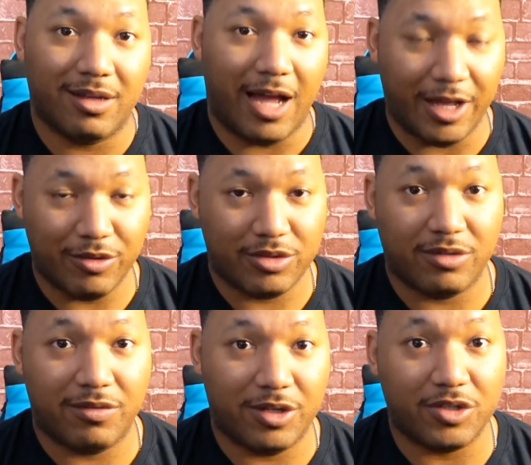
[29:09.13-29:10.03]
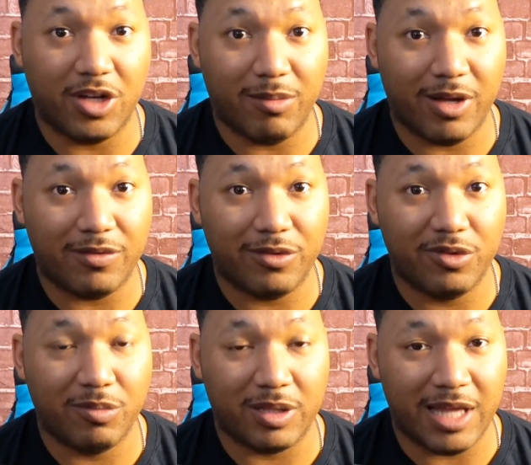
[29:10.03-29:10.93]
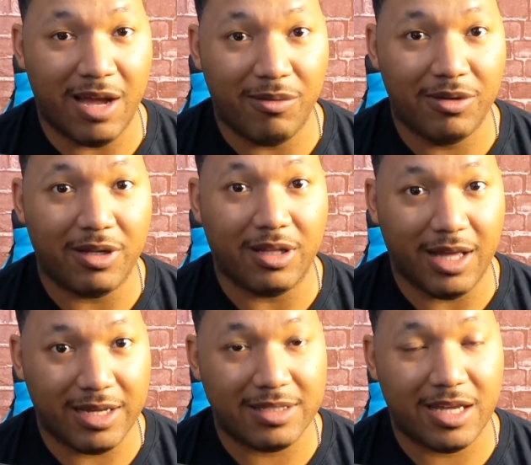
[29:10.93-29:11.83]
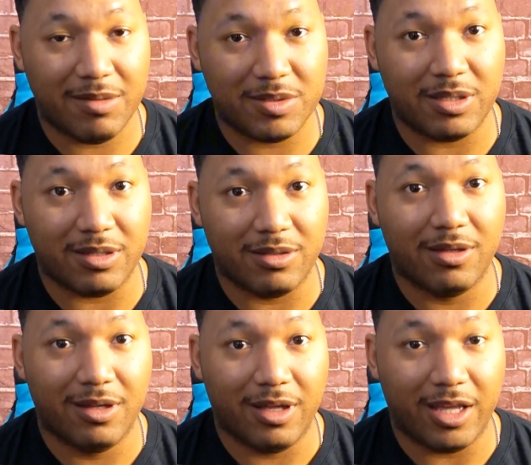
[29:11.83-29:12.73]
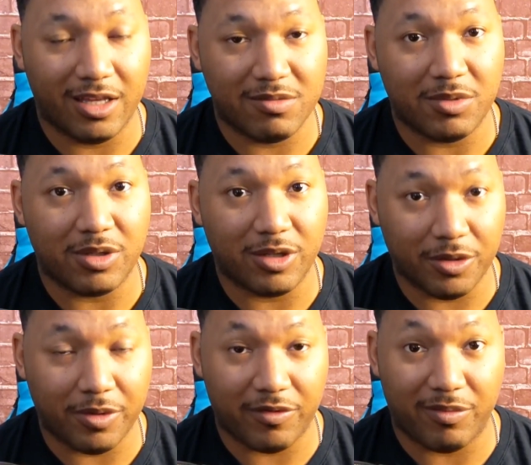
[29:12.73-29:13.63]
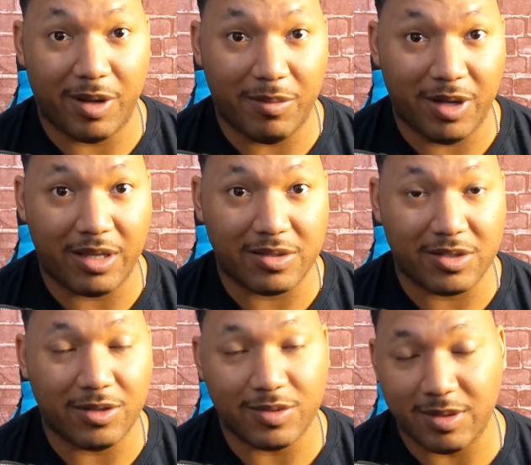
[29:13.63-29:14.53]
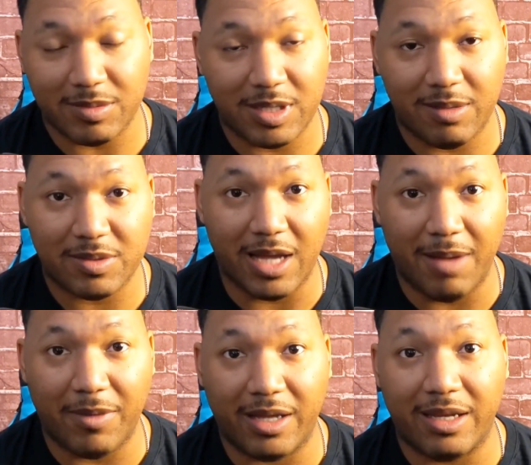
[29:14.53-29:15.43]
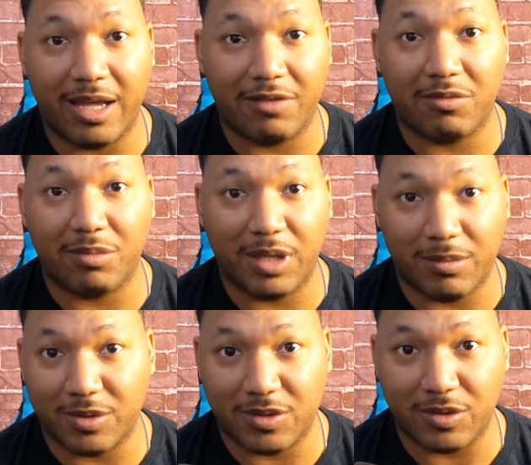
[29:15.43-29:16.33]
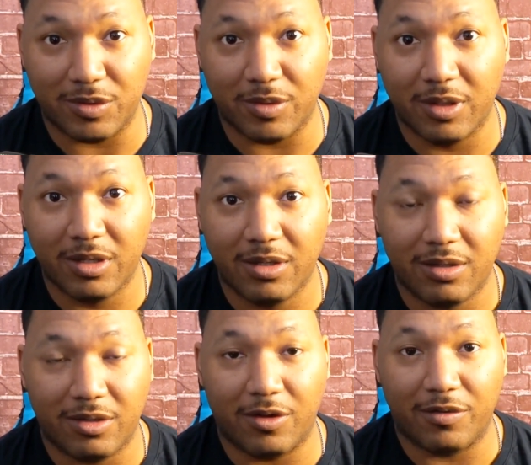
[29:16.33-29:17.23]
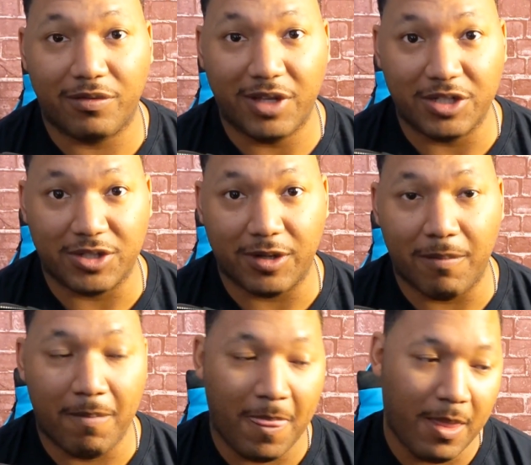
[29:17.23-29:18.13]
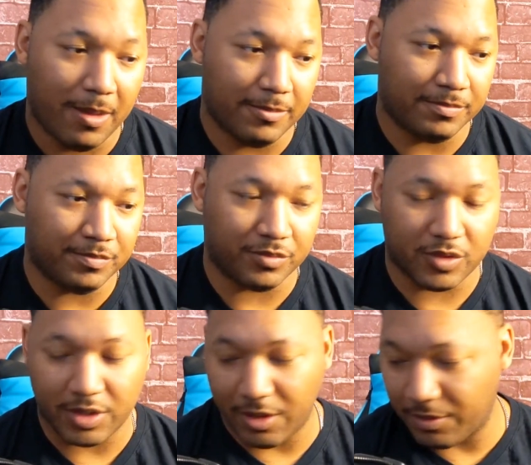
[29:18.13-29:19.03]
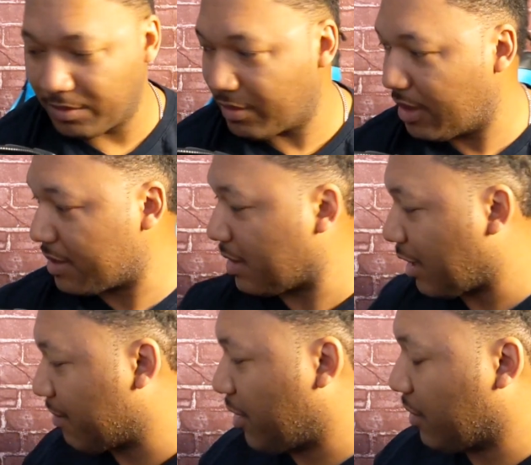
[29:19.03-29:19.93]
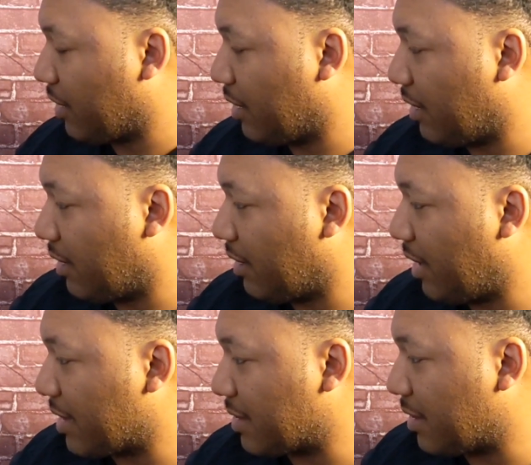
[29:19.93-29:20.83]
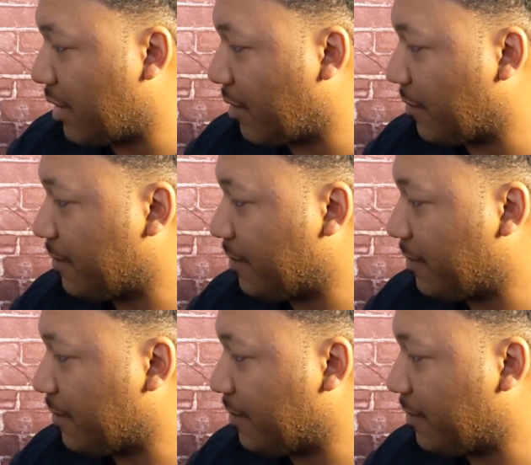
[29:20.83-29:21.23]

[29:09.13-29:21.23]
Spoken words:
I usually finish all my food, but that one, a lot of times, it gives me a good run for my money. So sometimes I might not even be able to, you know, finish it. So let's talk about the next thing